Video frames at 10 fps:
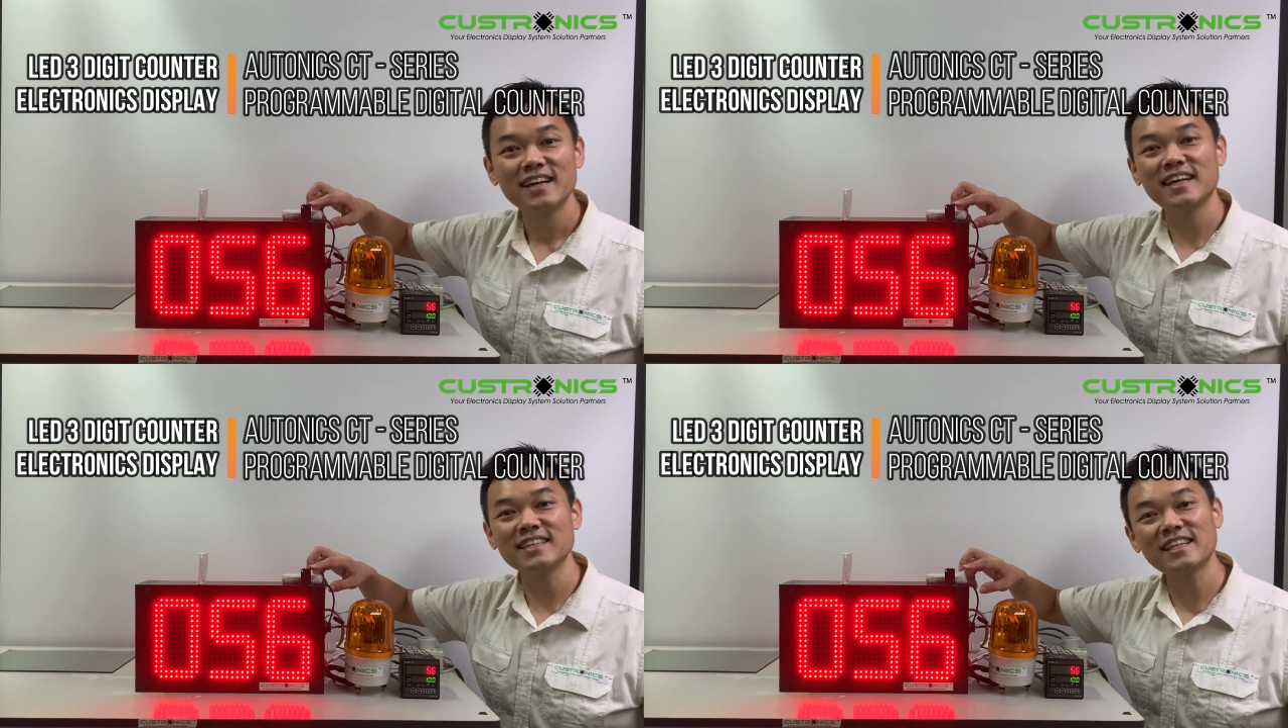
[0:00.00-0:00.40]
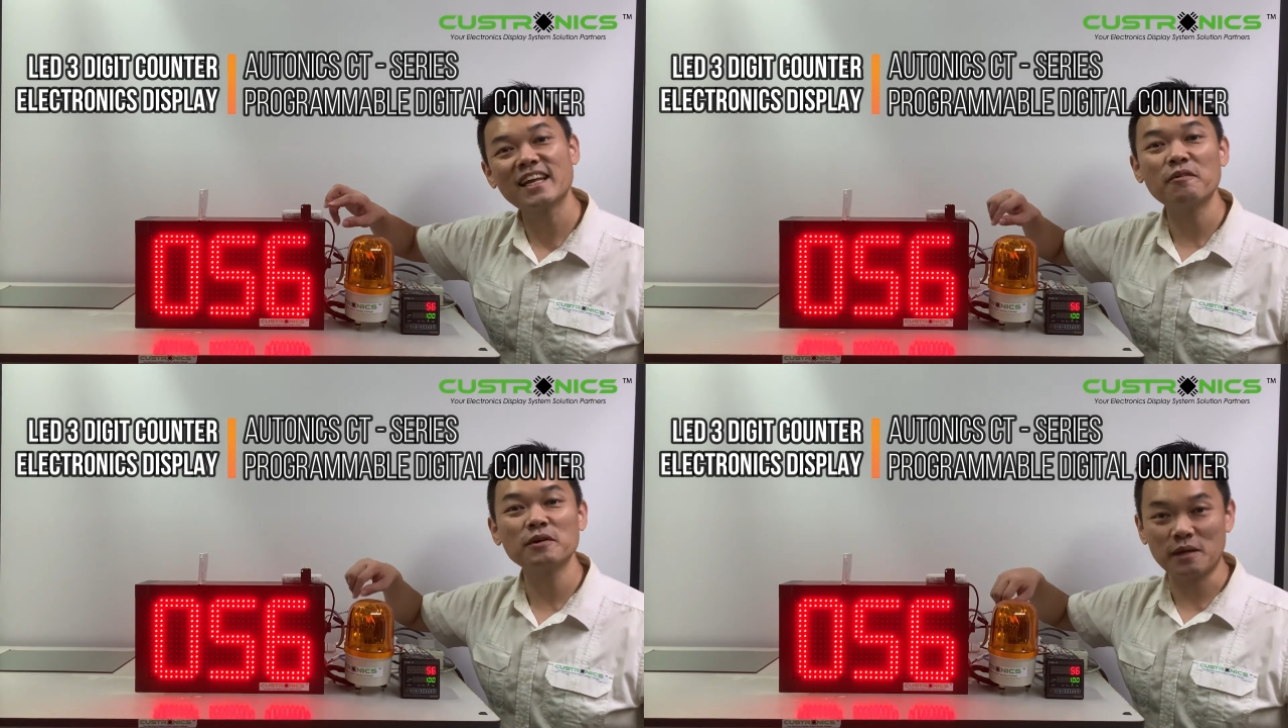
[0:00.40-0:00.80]
Let's start
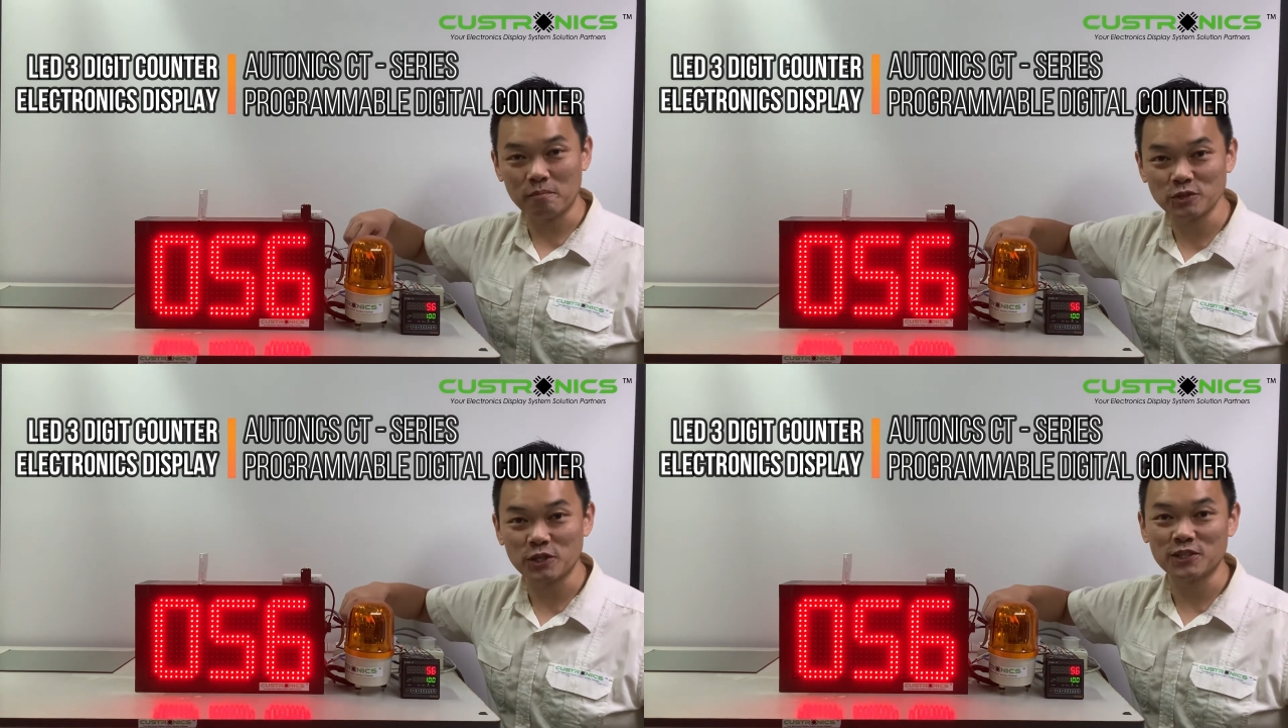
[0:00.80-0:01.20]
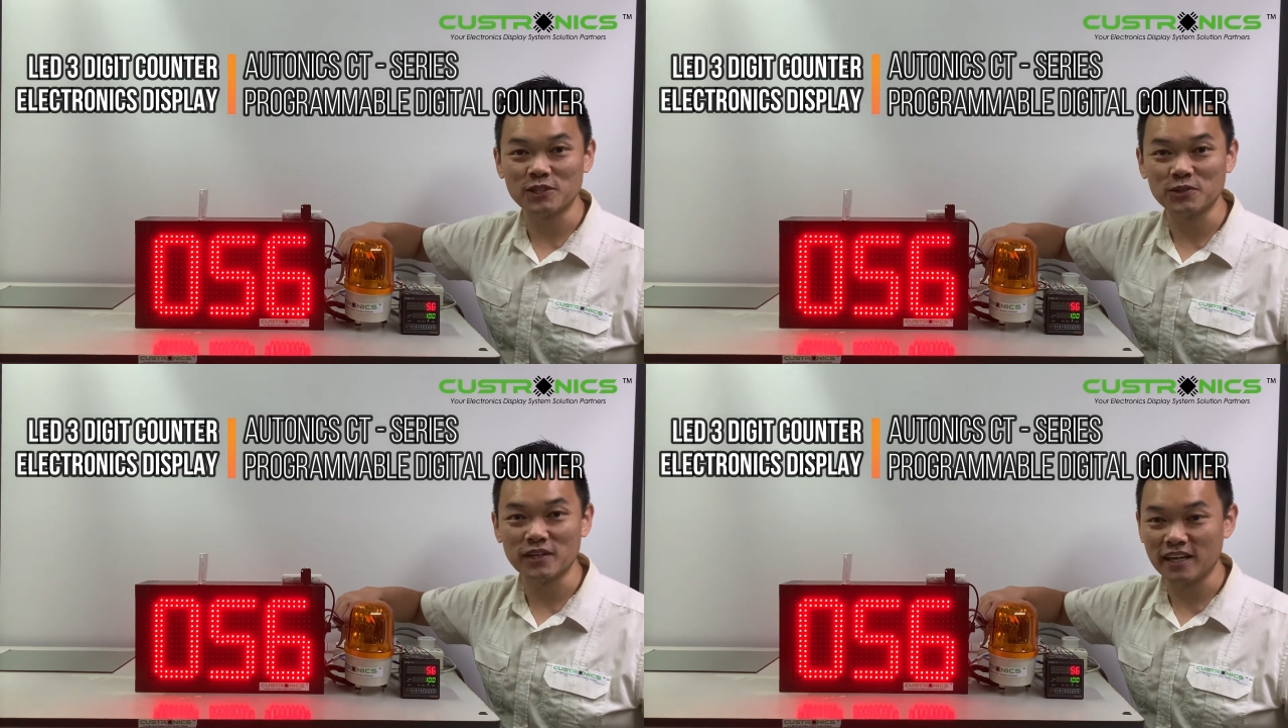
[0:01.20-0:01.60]
our demonstration
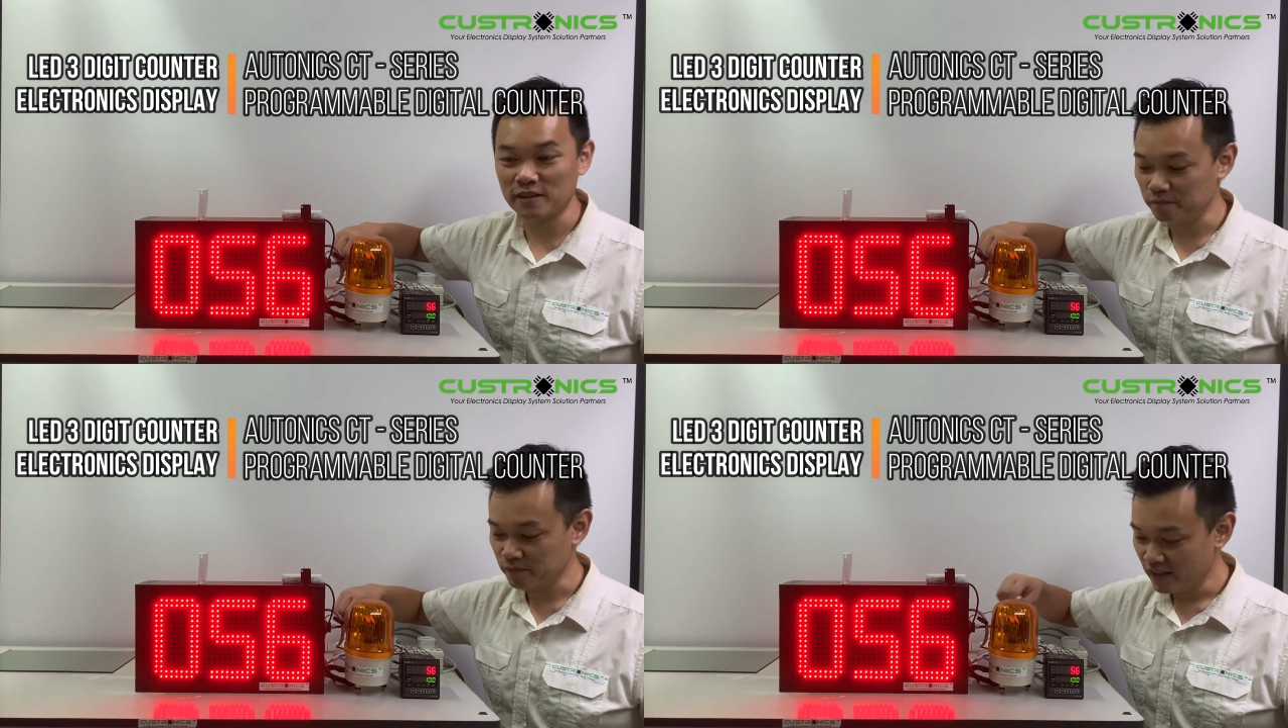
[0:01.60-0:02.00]
today.